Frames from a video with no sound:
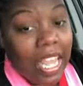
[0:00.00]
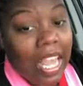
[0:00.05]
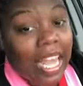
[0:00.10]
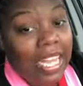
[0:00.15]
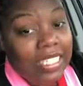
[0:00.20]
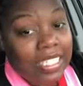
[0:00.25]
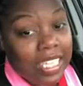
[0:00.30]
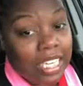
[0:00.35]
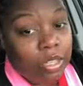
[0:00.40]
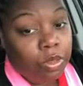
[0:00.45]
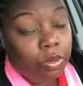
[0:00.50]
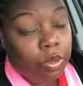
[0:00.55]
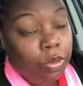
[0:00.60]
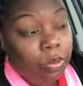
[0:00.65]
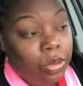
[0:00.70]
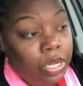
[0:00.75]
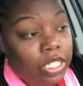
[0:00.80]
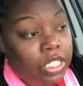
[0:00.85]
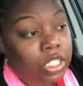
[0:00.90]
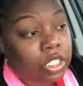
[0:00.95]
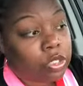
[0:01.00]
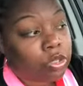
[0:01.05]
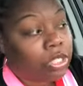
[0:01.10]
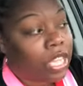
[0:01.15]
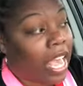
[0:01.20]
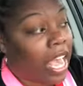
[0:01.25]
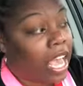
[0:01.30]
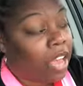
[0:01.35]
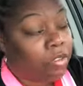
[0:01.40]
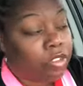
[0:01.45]
I say 3 months to
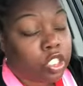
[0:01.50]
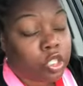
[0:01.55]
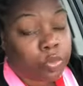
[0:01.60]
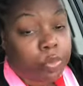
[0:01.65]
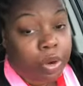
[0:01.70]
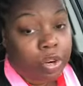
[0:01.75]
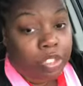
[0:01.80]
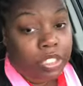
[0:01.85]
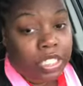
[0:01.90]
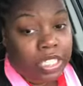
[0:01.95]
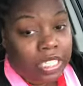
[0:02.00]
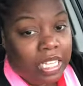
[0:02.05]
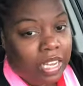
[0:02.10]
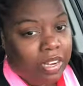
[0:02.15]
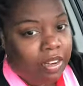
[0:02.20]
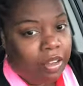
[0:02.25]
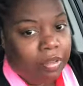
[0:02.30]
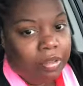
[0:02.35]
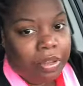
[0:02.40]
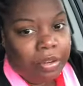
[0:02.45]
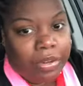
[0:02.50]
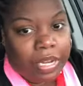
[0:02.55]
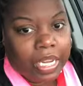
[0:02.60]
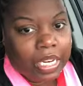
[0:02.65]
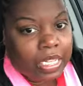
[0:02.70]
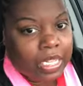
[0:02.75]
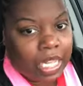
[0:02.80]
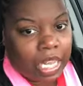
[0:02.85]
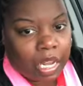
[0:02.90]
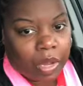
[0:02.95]
the average person that don't know
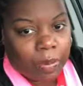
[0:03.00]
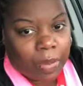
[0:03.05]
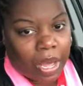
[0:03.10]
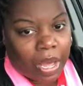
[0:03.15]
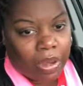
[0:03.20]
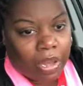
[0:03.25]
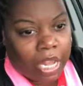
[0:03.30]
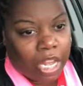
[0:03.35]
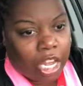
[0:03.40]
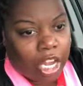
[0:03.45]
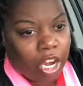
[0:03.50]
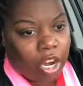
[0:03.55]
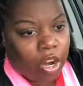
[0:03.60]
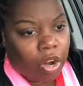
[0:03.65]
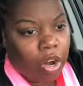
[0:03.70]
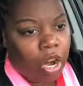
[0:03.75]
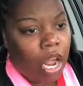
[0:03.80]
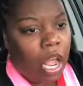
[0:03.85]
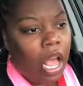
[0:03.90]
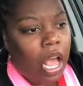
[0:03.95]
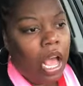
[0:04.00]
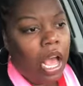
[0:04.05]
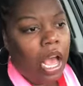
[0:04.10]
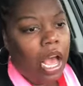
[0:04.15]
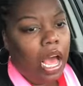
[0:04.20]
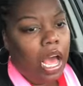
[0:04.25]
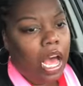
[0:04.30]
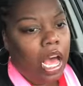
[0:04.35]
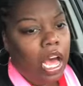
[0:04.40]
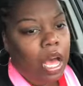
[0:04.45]
anything about hair,
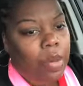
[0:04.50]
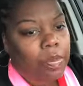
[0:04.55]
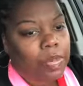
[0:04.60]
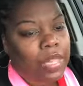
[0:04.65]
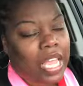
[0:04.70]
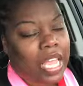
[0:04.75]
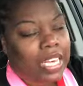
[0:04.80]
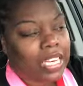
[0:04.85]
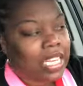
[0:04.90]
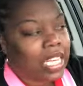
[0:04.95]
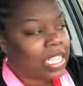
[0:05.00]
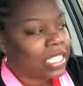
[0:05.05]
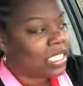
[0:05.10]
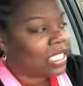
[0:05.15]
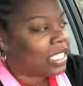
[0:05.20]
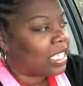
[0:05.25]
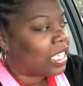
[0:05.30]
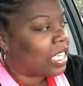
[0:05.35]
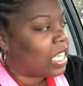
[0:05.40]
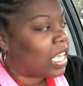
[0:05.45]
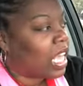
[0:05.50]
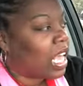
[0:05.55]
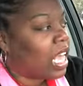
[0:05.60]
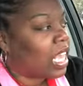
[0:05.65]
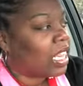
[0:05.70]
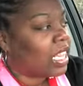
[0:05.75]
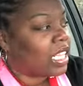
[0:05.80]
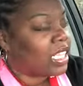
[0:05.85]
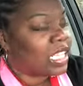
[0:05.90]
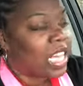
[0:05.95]

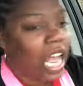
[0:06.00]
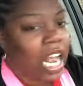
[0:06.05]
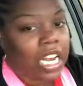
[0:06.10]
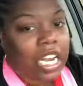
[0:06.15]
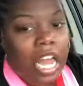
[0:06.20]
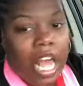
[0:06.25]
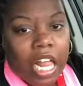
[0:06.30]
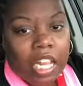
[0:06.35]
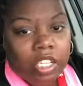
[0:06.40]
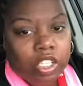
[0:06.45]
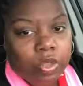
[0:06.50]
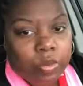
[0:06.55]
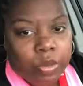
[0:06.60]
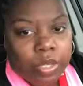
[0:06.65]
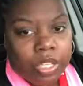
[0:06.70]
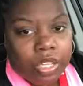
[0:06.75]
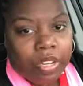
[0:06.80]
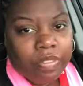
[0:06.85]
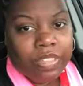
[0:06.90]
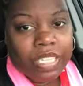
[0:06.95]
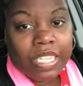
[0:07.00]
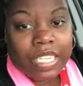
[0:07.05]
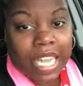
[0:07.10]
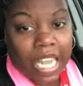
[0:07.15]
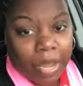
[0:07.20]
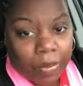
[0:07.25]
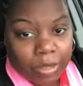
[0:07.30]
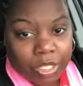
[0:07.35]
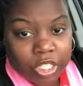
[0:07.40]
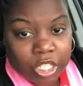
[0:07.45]
that's not knowledgeable of the
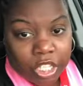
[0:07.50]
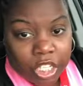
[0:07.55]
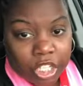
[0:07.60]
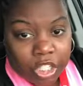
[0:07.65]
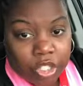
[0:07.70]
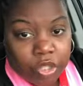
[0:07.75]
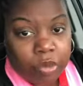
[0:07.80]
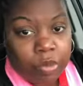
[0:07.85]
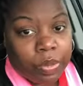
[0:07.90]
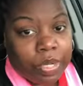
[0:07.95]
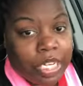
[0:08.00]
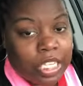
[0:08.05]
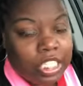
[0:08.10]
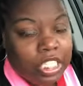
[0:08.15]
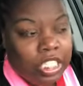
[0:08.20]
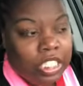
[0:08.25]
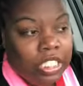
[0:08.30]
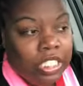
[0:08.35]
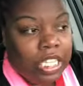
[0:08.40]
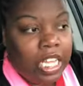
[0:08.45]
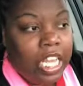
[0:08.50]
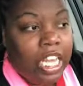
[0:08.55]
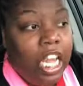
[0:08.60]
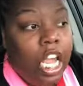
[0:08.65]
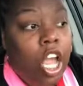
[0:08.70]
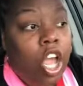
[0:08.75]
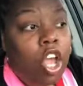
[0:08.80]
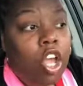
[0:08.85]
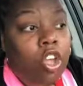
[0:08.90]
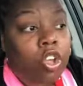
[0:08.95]
damage it could do. Because just
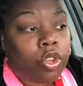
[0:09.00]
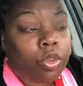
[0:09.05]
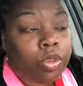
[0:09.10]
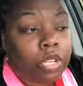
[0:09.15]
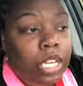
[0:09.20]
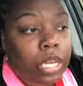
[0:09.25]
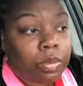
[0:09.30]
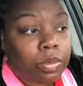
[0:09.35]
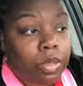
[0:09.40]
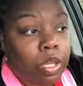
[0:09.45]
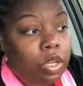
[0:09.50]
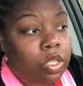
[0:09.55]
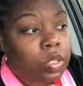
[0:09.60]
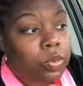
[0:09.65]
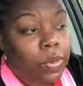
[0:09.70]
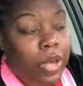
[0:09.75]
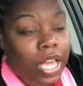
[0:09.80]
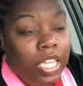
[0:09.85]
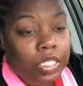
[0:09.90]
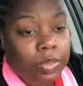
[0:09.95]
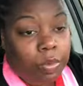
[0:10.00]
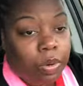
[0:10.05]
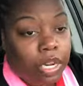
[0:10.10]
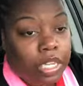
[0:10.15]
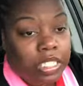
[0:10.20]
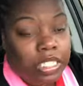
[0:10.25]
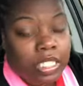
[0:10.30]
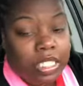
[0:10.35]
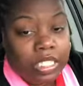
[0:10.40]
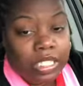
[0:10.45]
think, you keep those box
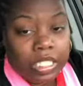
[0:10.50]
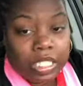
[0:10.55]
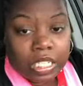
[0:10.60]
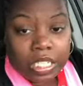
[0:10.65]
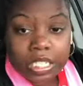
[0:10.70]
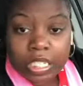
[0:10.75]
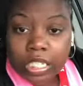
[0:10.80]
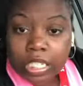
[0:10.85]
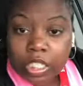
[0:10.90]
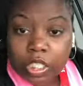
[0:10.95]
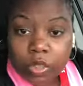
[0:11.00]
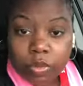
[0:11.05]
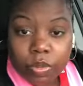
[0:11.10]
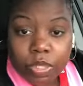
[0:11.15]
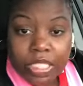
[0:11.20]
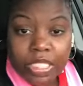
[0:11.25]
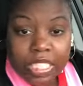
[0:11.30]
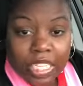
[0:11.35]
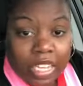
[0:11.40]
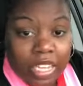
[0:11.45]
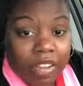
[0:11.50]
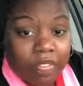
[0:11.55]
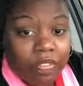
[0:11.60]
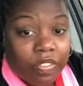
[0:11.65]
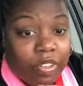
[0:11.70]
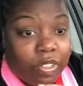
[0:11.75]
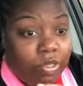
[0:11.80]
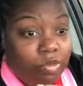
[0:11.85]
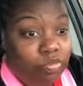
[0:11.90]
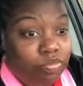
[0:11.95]
braids in, Senegalese twist in
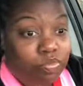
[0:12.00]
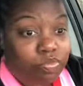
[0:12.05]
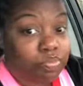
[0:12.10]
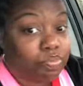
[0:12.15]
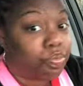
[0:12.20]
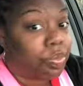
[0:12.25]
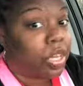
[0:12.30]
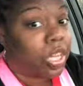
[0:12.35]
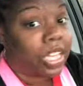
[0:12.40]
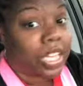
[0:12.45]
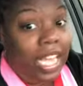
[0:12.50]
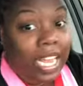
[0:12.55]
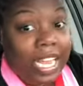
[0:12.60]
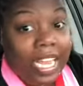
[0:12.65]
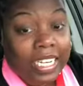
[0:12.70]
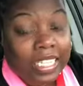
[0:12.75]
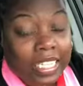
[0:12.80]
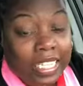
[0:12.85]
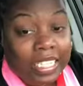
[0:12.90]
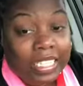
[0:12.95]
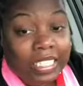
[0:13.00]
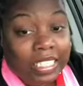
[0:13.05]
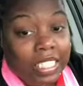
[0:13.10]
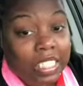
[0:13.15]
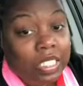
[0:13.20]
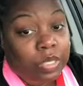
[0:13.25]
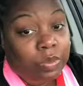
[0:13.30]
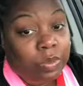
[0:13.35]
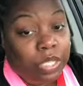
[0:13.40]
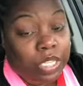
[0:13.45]
for, like I did,
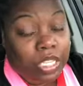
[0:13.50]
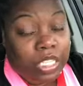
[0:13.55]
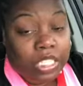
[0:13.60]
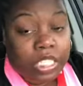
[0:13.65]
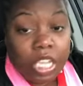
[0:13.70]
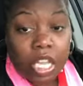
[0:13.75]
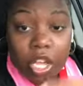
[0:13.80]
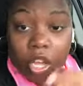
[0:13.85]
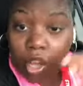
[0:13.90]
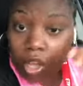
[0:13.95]
6 months.